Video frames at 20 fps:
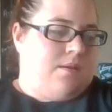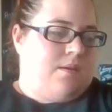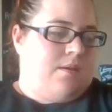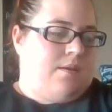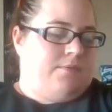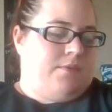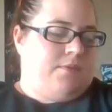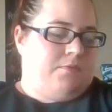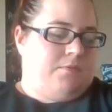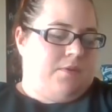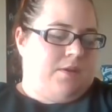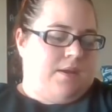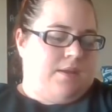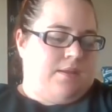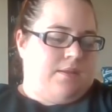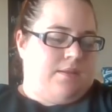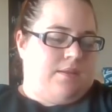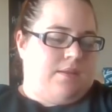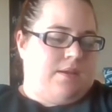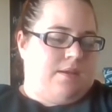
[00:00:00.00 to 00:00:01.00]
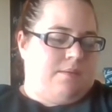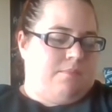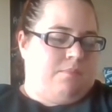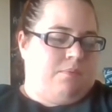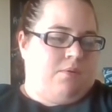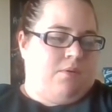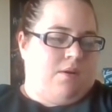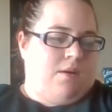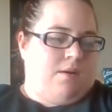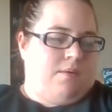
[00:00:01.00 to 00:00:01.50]
I've never had that
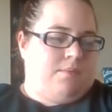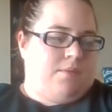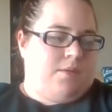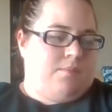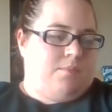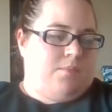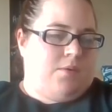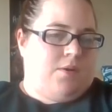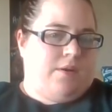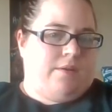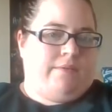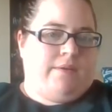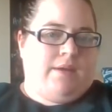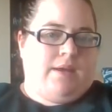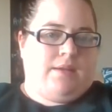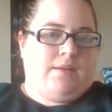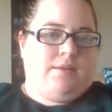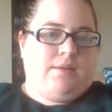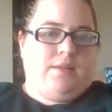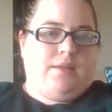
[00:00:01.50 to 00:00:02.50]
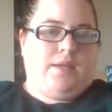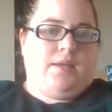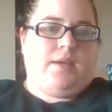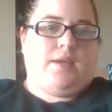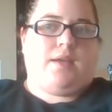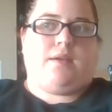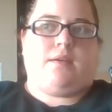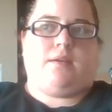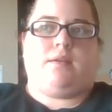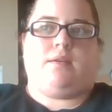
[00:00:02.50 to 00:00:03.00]
problem where I've had to
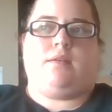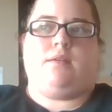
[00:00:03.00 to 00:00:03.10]
like